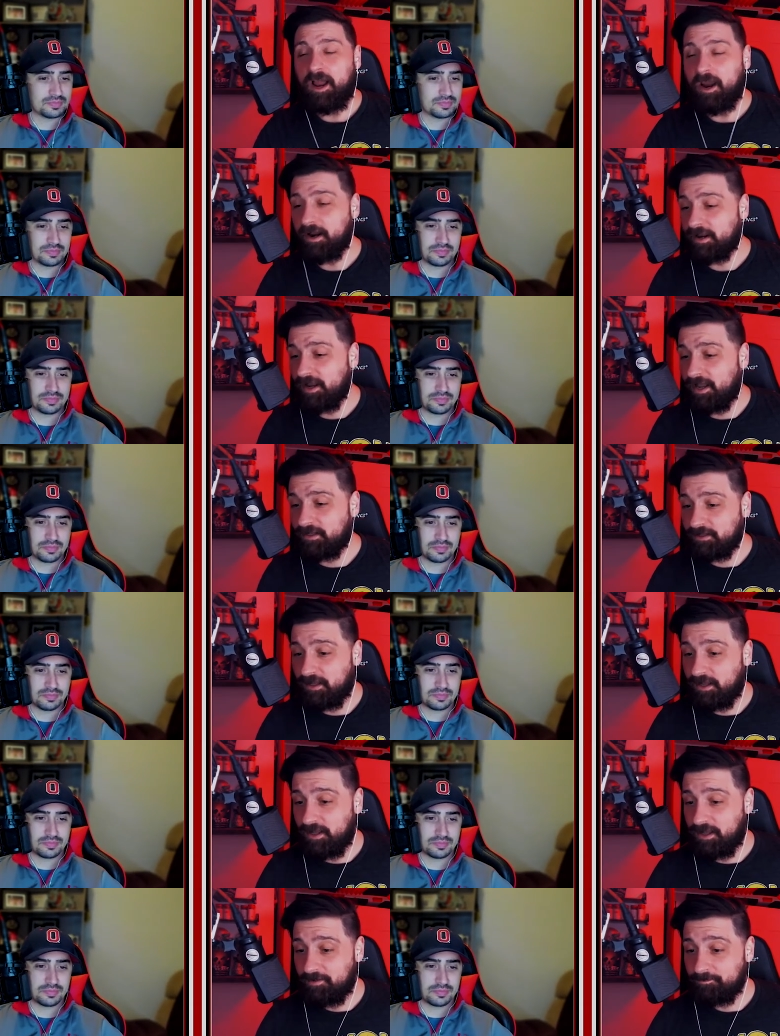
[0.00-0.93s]
Speaker 1: All right, Kyle.
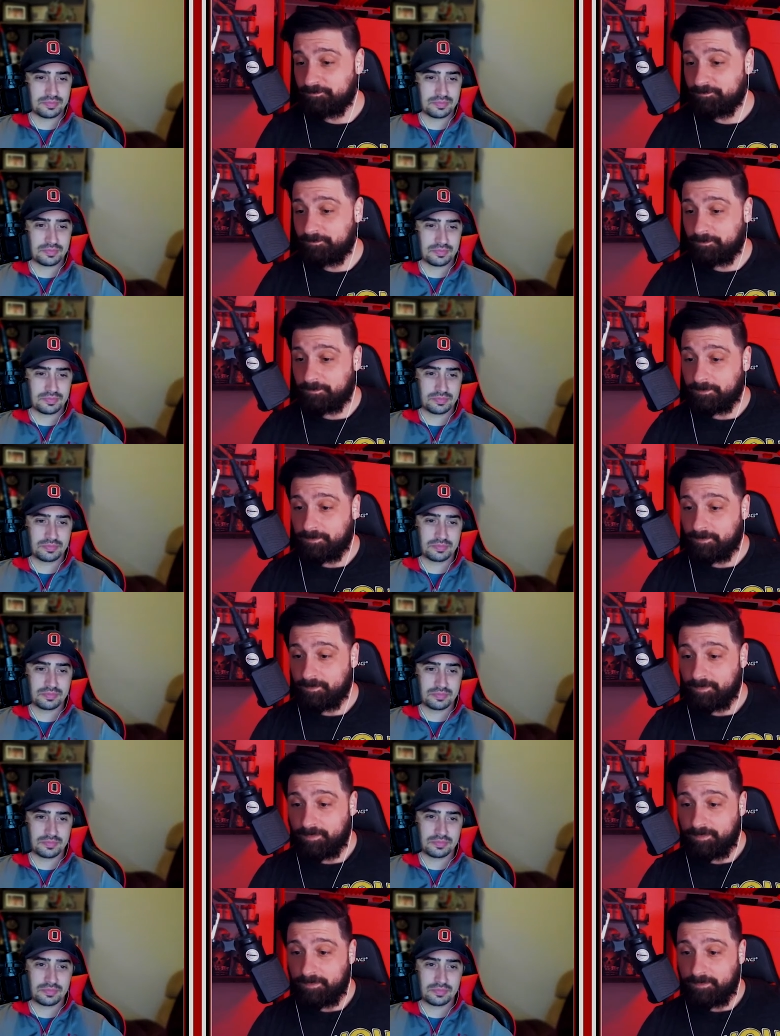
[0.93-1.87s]
Um,
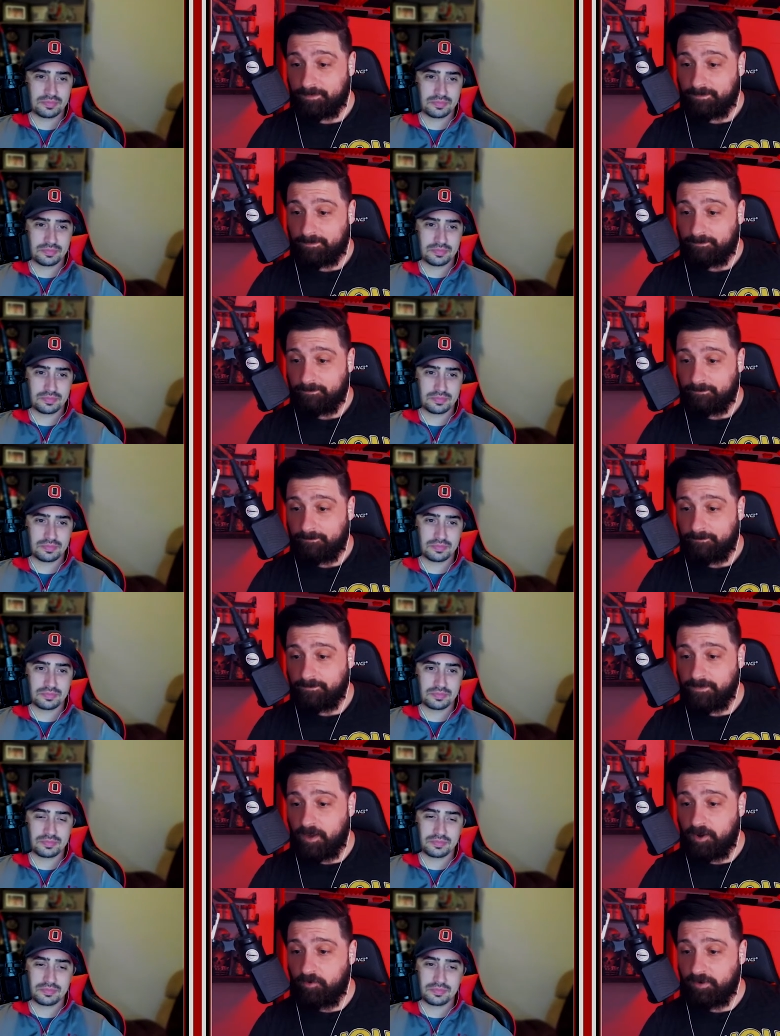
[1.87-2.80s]

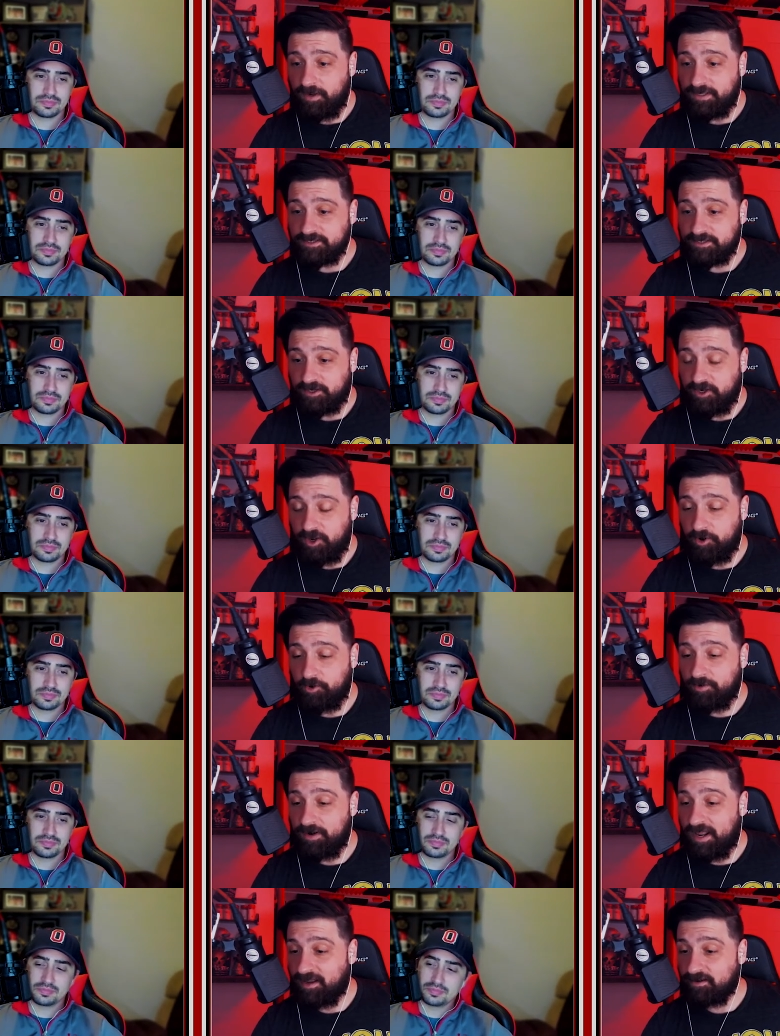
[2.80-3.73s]
no, it's a
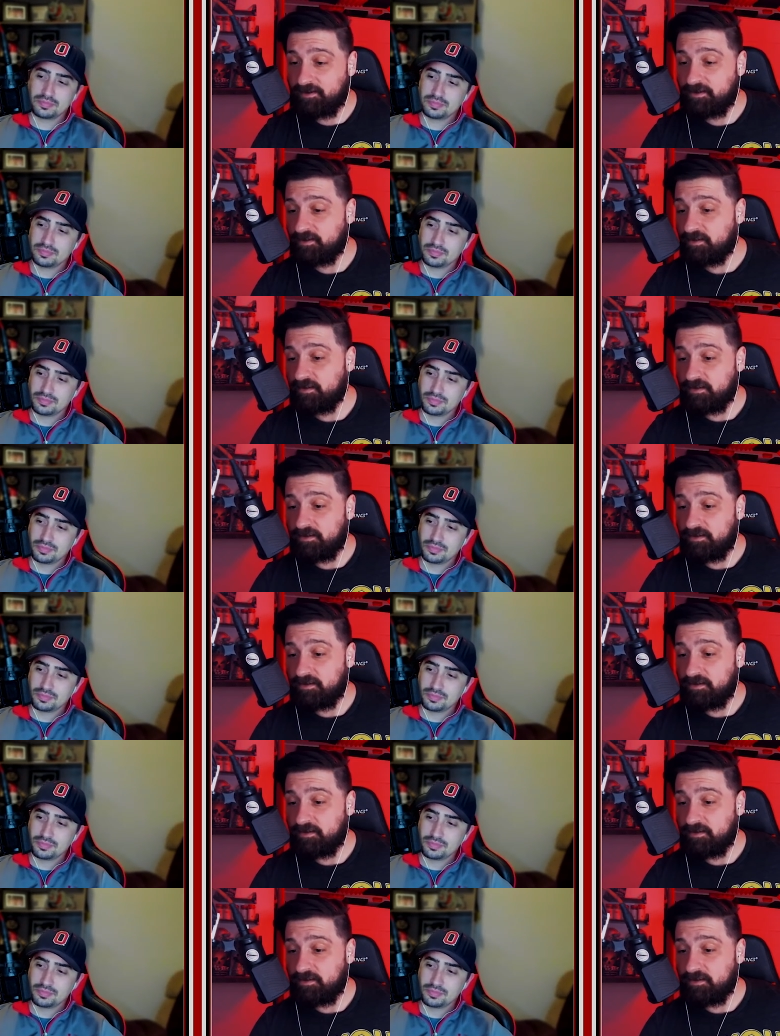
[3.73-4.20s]
Kodak.